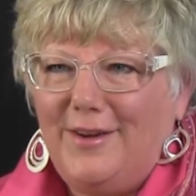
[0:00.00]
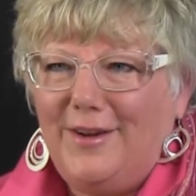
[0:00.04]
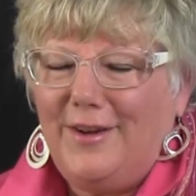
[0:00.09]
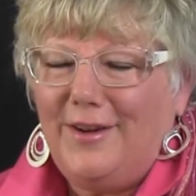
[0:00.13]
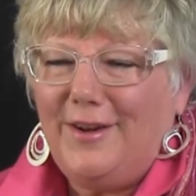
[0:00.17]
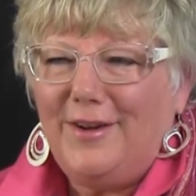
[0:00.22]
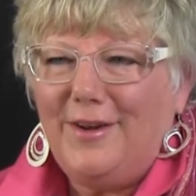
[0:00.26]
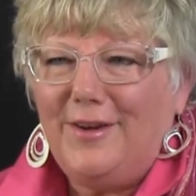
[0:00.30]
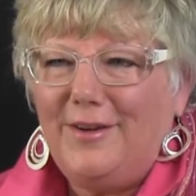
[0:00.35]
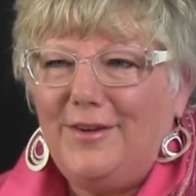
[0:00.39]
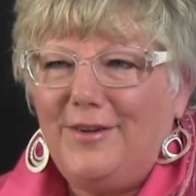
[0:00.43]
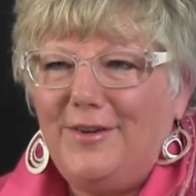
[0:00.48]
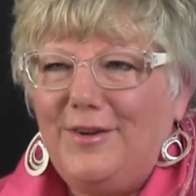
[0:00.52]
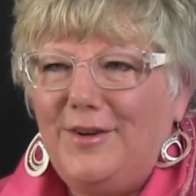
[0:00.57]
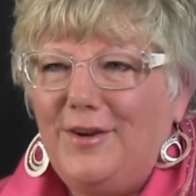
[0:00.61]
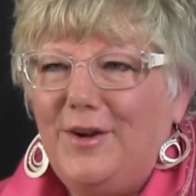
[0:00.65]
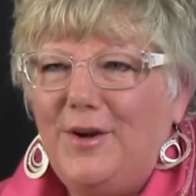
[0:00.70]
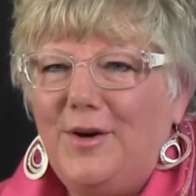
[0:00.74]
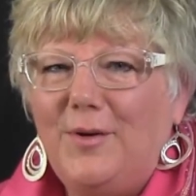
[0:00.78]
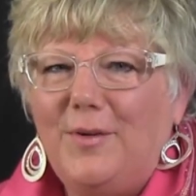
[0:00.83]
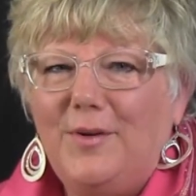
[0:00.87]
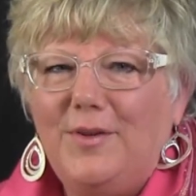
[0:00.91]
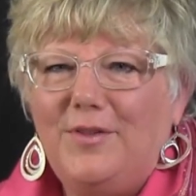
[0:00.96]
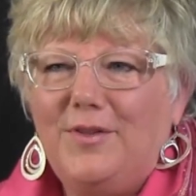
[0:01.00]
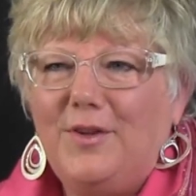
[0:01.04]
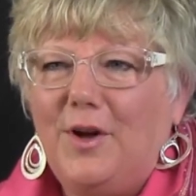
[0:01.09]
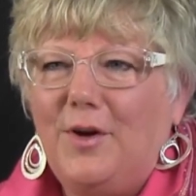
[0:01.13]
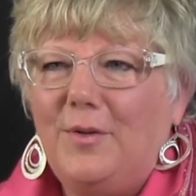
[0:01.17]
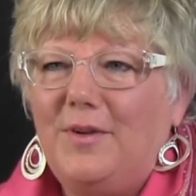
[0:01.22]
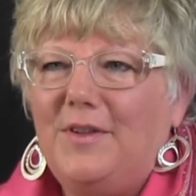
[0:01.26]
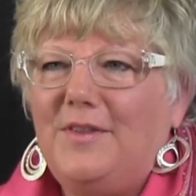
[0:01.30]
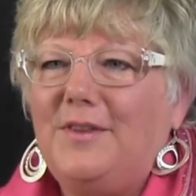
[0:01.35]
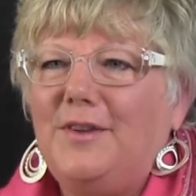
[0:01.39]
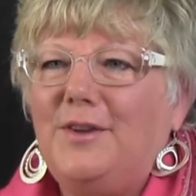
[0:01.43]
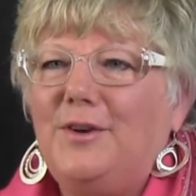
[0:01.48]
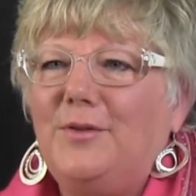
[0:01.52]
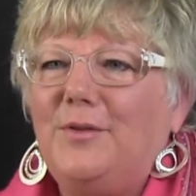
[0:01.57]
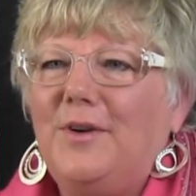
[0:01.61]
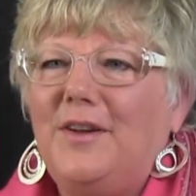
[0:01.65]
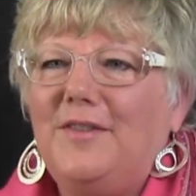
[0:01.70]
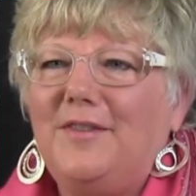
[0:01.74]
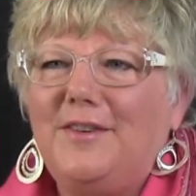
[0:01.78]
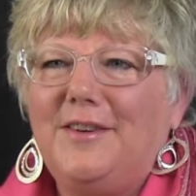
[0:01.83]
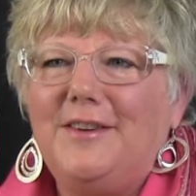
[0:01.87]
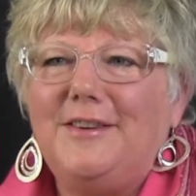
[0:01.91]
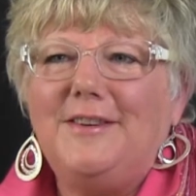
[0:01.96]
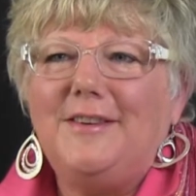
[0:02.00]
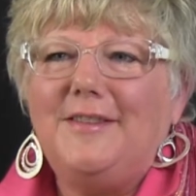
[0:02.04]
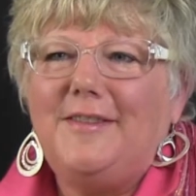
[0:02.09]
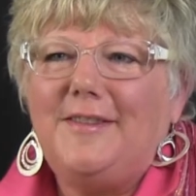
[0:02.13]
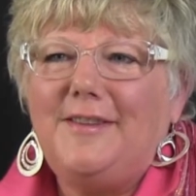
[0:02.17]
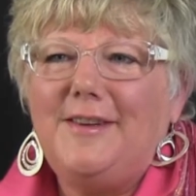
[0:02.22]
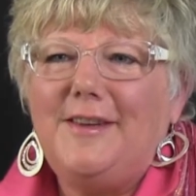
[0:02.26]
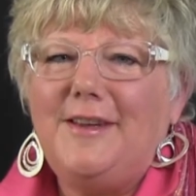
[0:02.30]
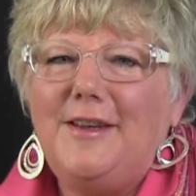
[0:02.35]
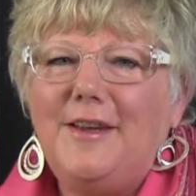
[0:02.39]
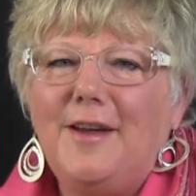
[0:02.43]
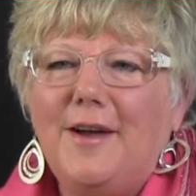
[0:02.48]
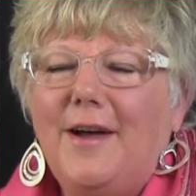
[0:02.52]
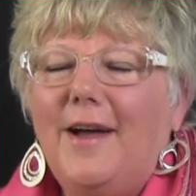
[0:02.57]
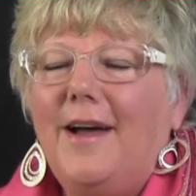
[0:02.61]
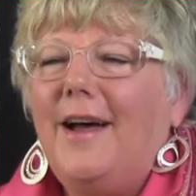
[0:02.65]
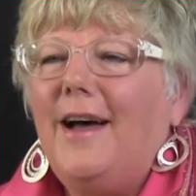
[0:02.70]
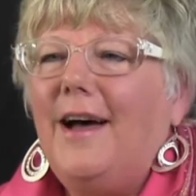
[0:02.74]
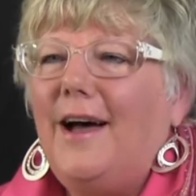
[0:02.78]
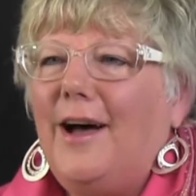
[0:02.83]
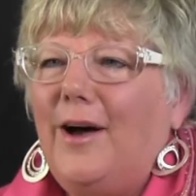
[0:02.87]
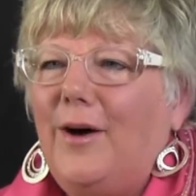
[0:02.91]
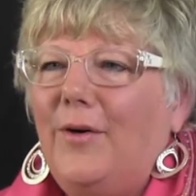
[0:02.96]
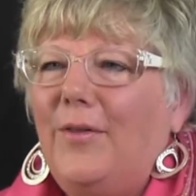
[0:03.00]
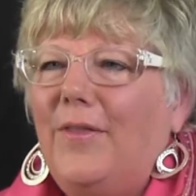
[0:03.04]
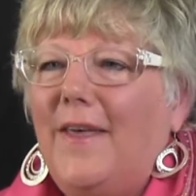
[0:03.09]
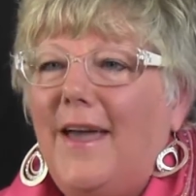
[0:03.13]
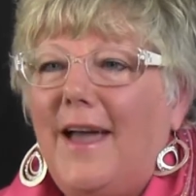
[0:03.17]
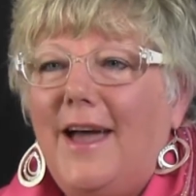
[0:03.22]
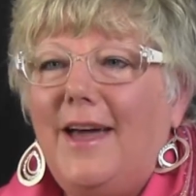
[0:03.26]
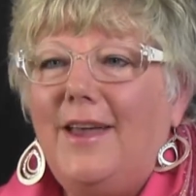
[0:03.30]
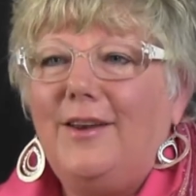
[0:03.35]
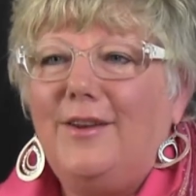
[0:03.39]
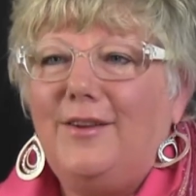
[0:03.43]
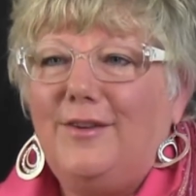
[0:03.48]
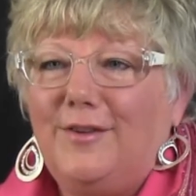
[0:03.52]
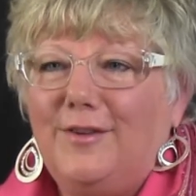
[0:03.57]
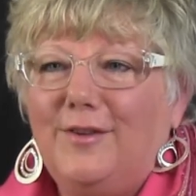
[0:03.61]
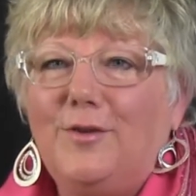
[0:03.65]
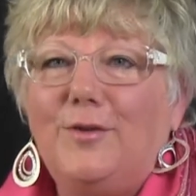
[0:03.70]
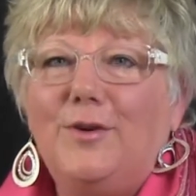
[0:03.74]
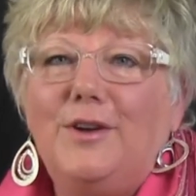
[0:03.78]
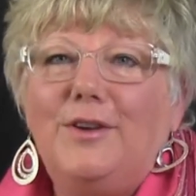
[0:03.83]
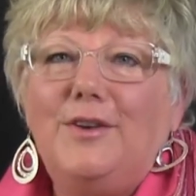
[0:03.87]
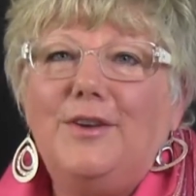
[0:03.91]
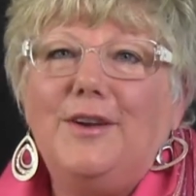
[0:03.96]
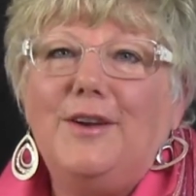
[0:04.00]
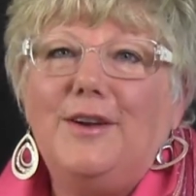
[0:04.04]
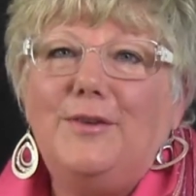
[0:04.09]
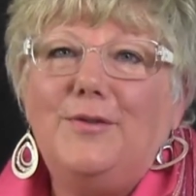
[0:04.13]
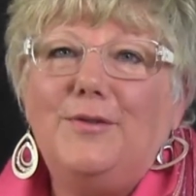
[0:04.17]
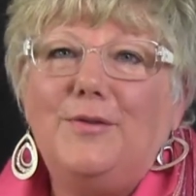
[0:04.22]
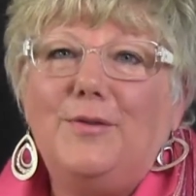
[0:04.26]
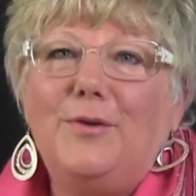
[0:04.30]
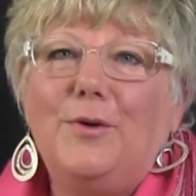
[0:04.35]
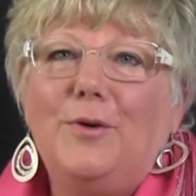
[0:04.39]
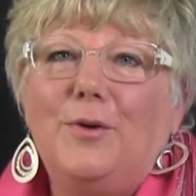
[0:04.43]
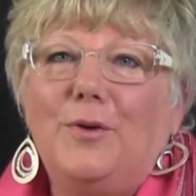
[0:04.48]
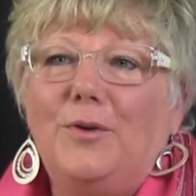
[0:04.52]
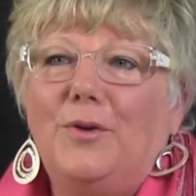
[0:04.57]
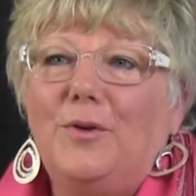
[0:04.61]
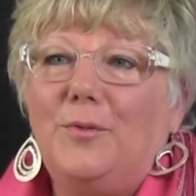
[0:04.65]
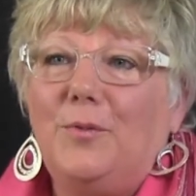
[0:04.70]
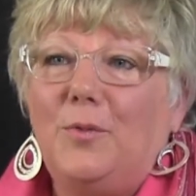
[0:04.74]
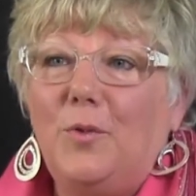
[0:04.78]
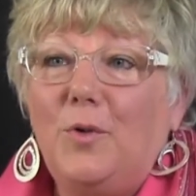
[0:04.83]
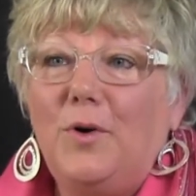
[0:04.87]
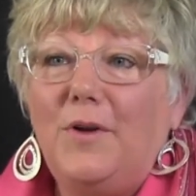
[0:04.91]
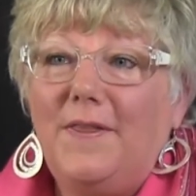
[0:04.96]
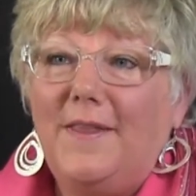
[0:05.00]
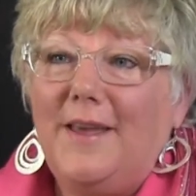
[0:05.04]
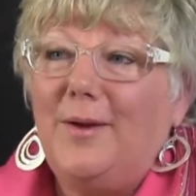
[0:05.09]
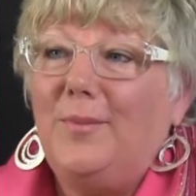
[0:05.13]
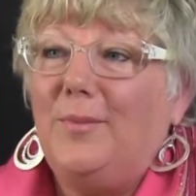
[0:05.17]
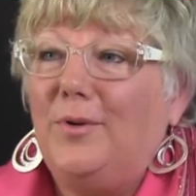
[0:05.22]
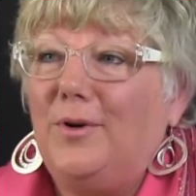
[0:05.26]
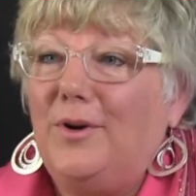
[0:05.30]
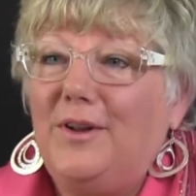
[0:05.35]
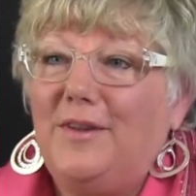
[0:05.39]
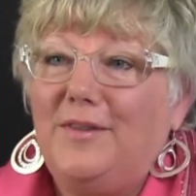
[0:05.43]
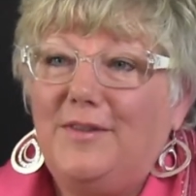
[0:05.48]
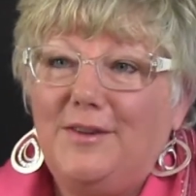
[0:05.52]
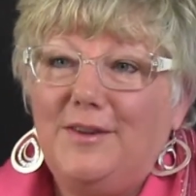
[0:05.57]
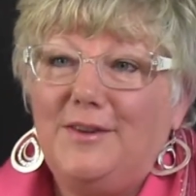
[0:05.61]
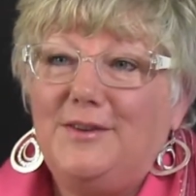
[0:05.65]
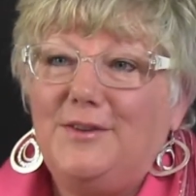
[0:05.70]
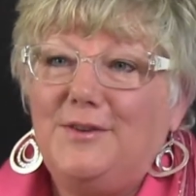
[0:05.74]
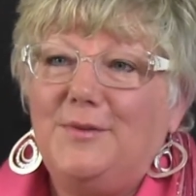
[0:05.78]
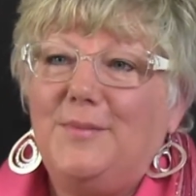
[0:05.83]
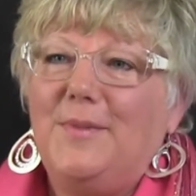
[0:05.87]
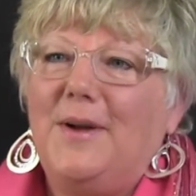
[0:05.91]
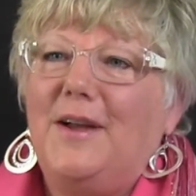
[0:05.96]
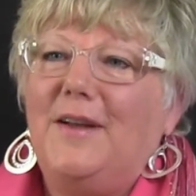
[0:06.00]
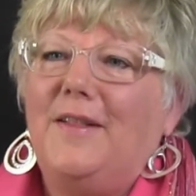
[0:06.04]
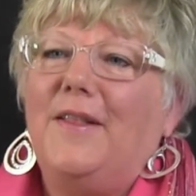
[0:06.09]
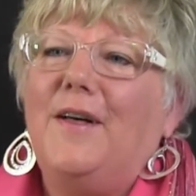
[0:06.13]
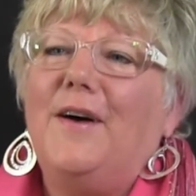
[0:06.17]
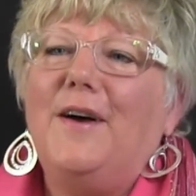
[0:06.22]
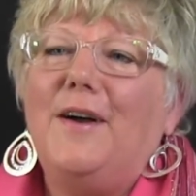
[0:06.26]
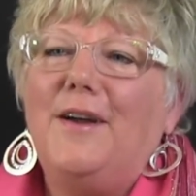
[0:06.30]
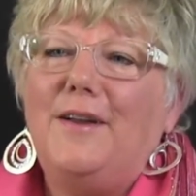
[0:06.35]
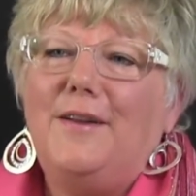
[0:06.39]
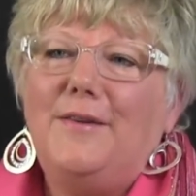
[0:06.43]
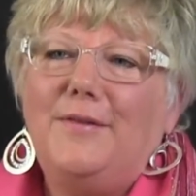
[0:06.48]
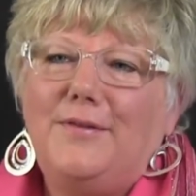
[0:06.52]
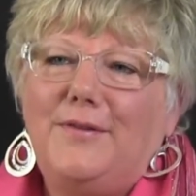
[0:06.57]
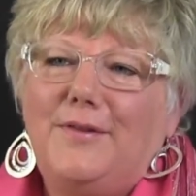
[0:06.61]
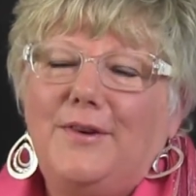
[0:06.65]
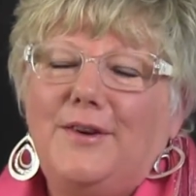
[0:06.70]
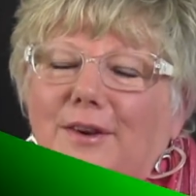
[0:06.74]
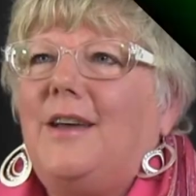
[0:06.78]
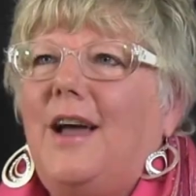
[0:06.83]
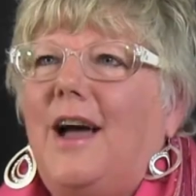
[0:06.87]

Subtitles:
and it's always interesting to see how that is going to unfold and what that brings into my life.